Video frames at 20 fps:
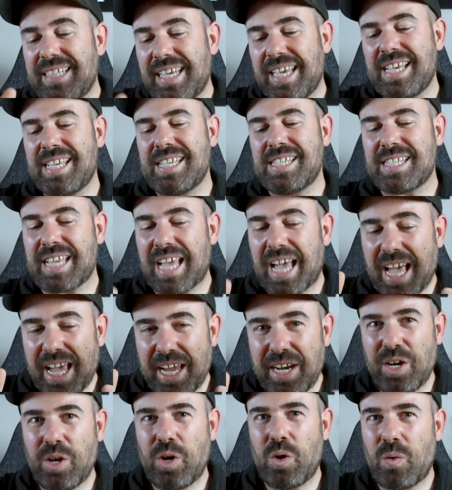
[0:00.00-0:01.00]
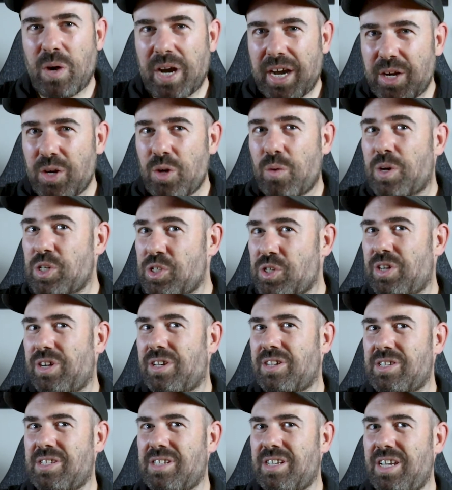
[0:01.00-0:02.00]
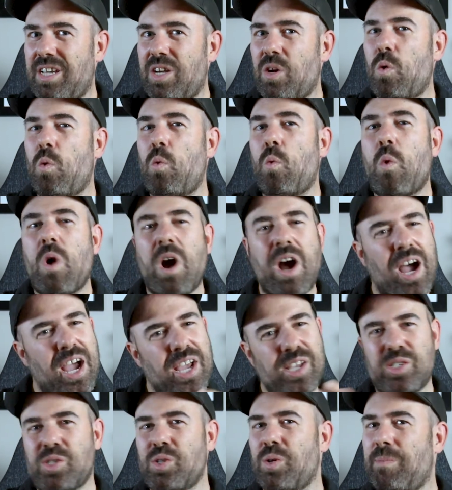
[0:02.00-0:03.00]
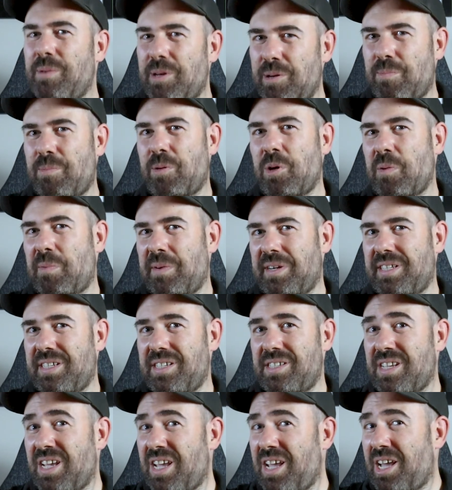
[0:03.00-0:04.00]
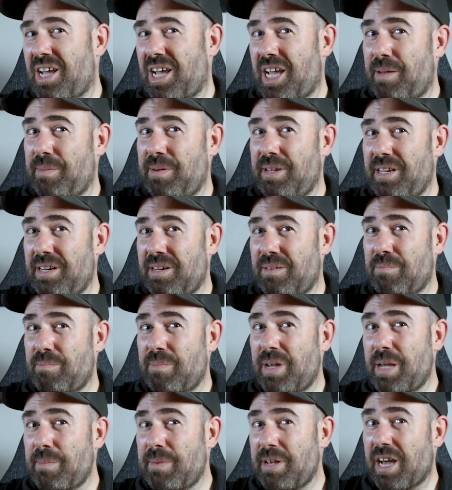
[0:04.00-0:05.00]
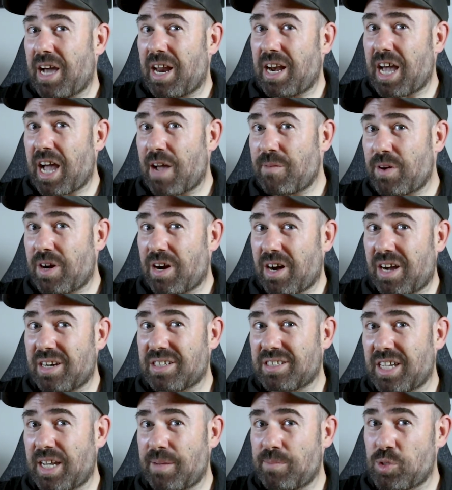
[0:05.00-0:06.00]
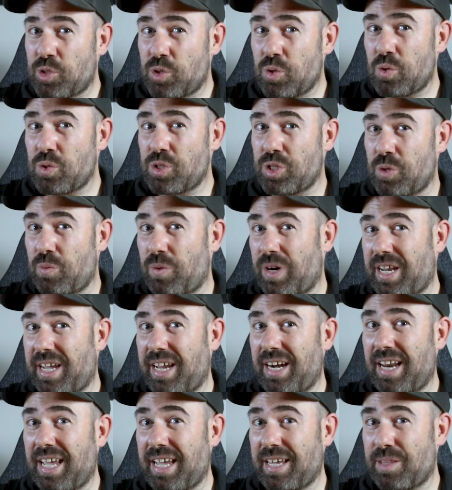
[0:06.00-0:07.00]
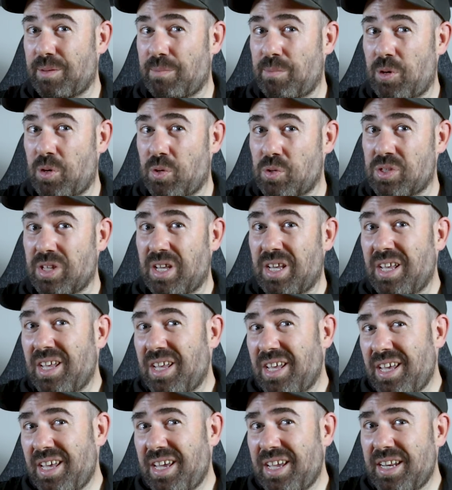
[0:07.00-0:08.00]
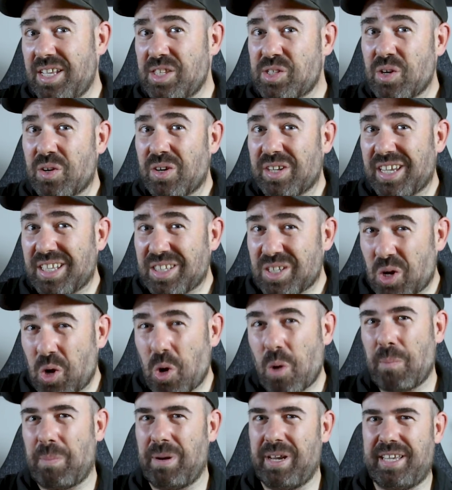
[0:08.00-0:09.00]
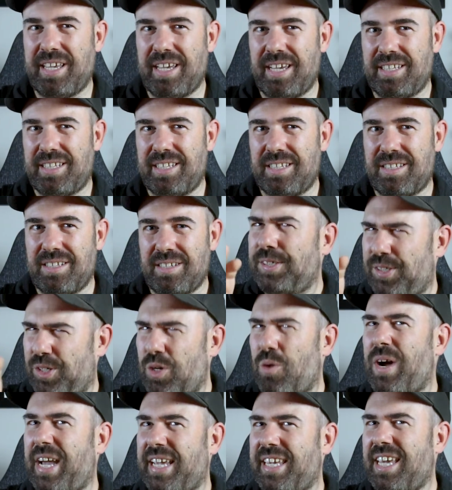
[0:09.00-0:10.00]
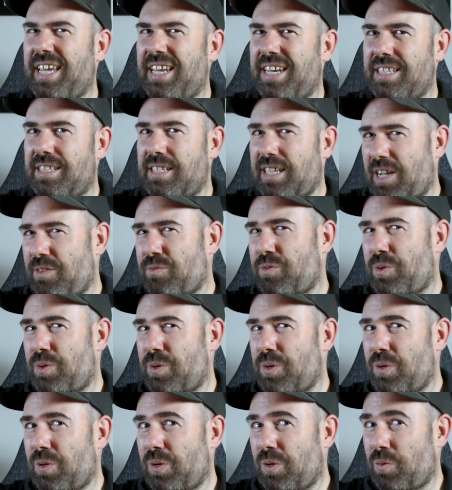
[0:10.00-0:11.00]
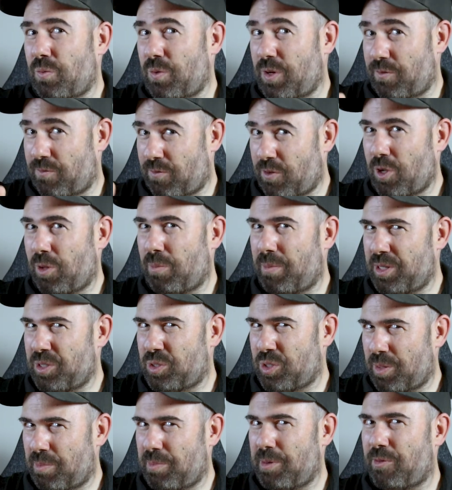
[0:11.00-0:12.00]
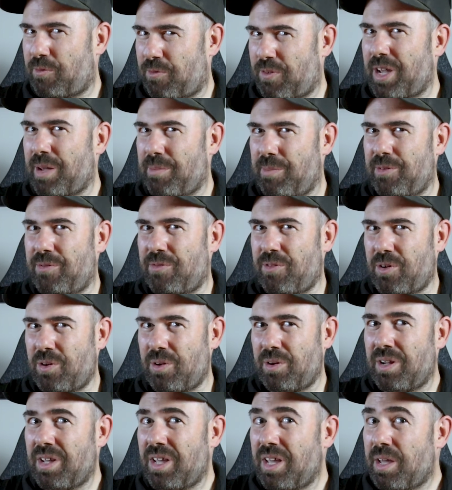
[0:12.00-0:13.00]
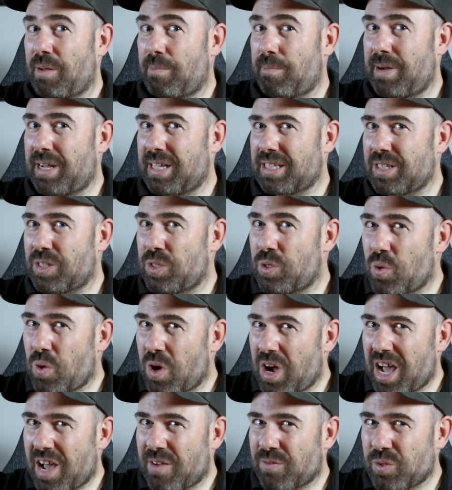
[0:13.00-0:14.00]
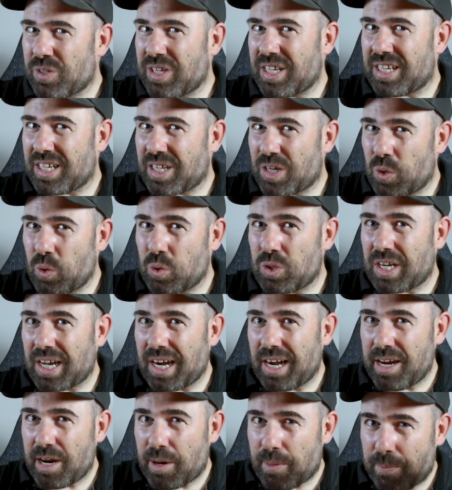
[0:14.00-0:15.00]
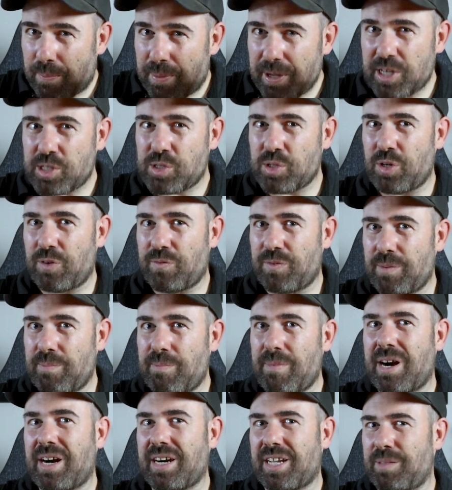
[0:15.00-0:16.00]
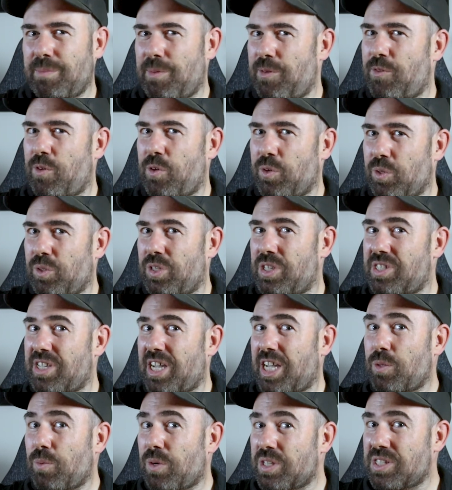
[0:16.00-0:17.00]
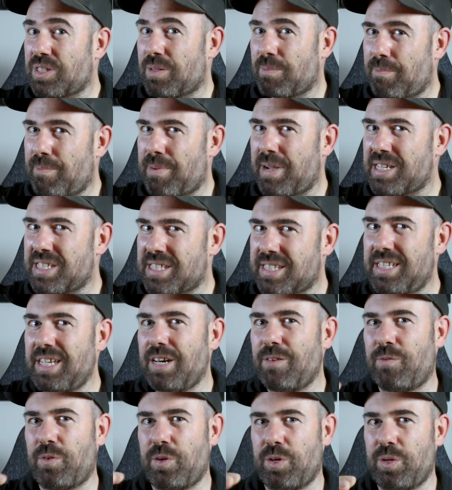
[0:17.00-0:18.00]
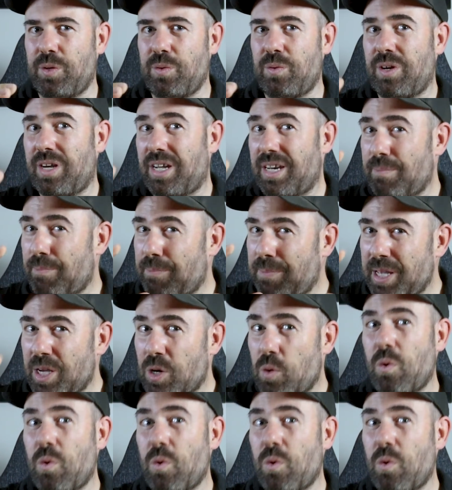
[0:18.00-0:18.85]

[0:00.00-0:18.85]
yes, I know what you're gonna say. Why so many properties? I mean, maybe I'll have a hard time choosing what I like the most, and it's gonna get complicated. No, I get it. After all, we've all been to a buffet before, but you have to get a good clear picture of the market before you decide what's the best deal for you and pick